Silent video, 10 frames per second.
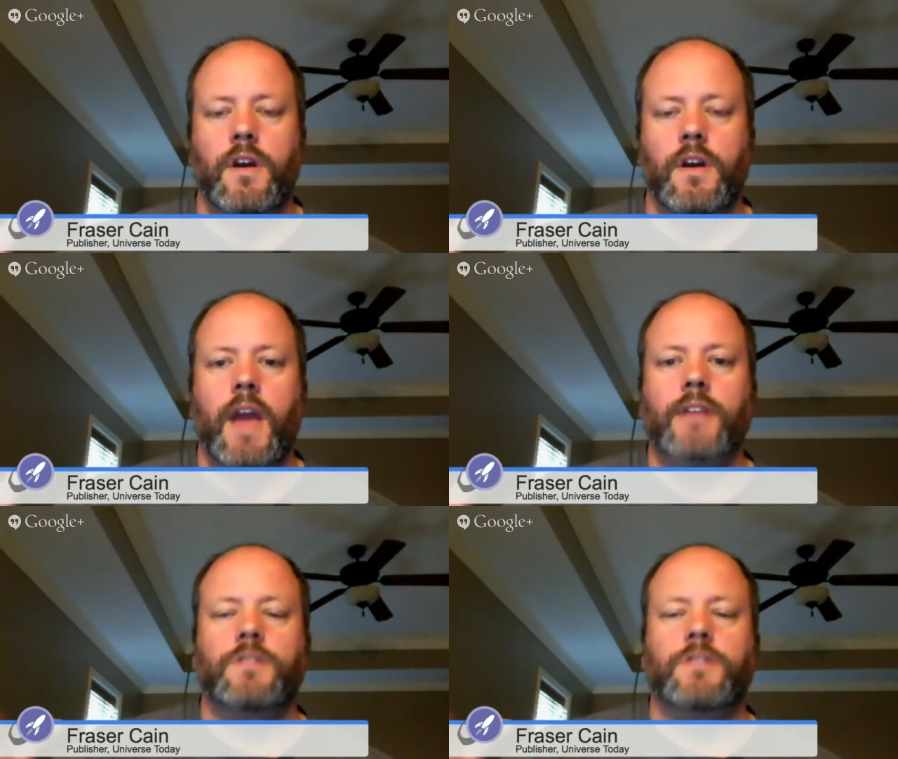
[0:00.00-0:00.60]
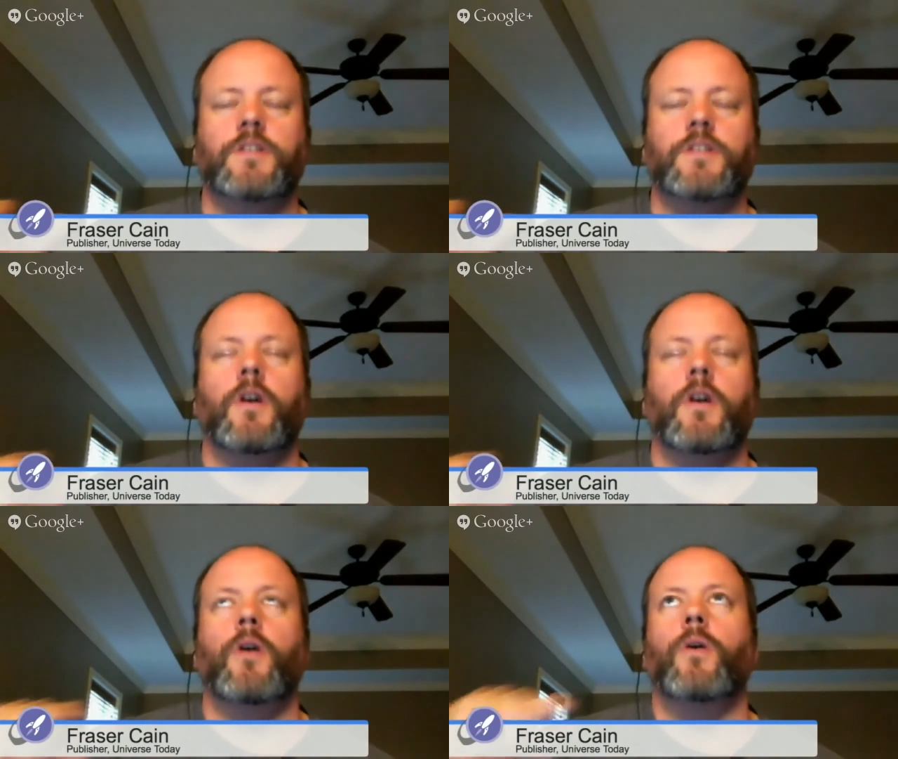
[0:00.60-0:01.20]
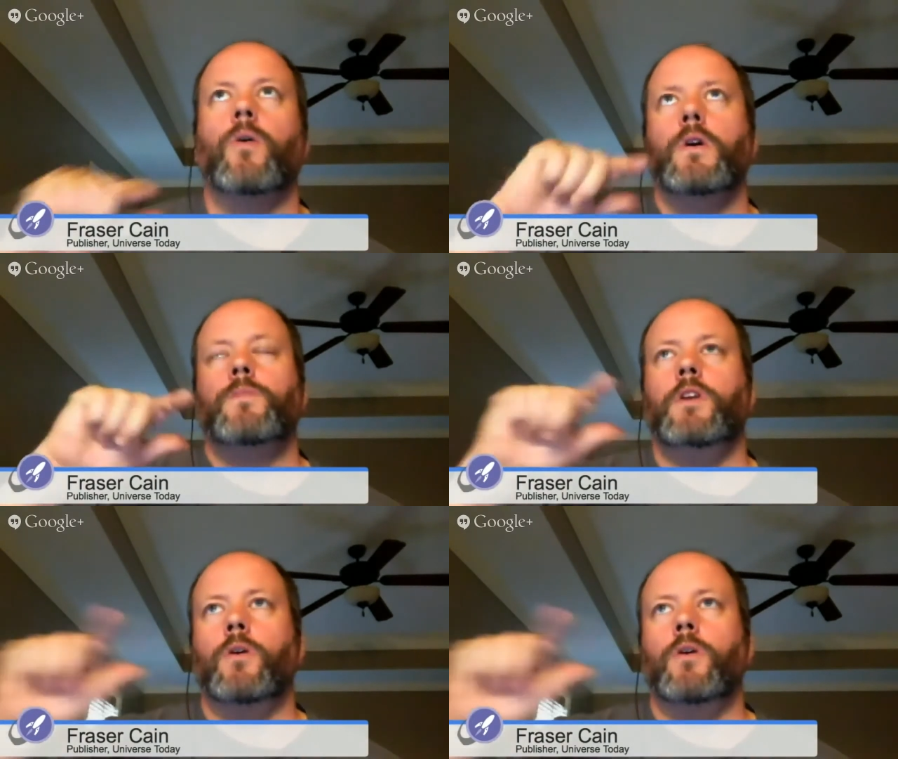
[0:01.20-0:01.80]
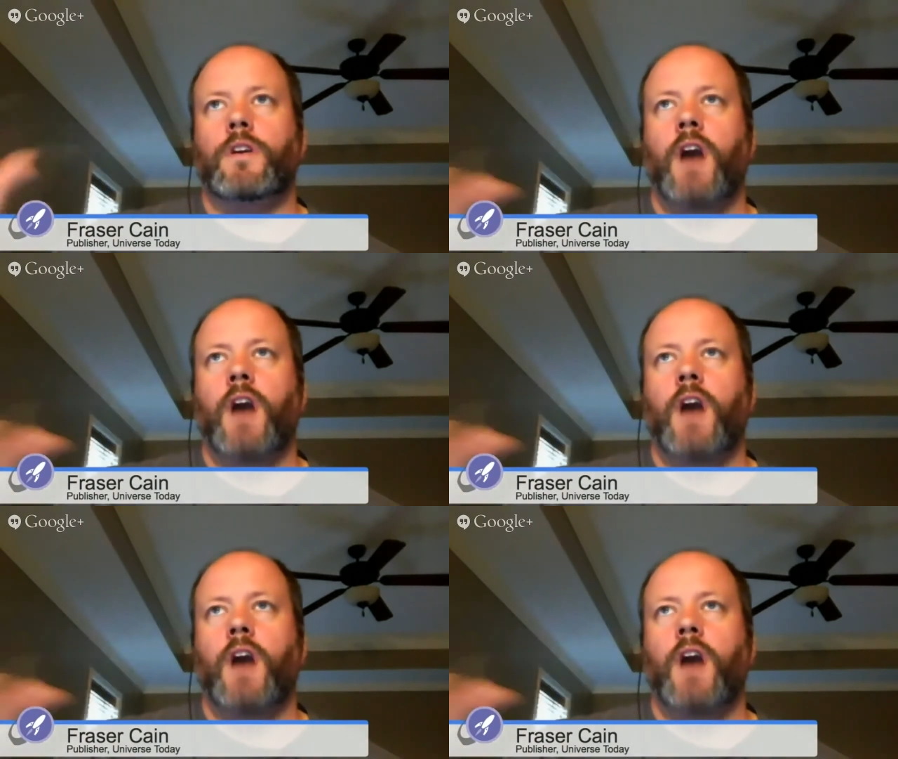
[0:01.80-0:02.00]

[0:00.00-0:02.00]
And so you know,